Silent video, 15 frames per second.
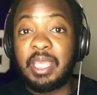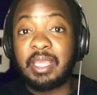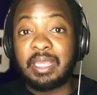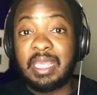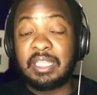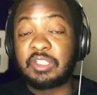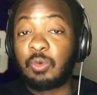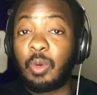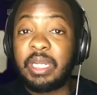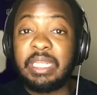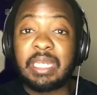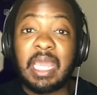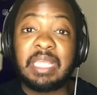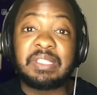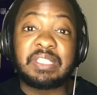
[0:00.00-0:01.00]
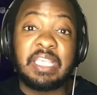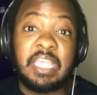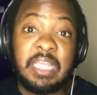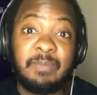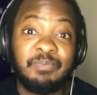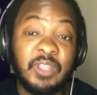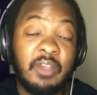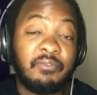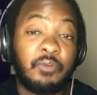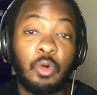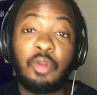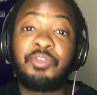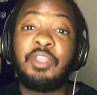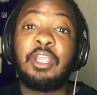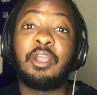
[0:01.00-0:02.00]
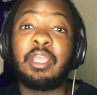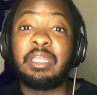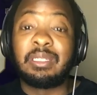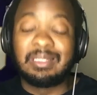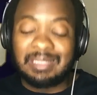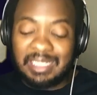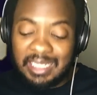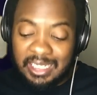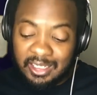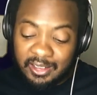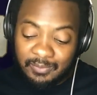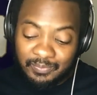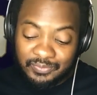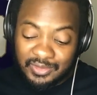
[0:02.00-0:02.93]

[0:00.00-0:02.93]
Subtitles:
pick in 2019, fourth year in the league.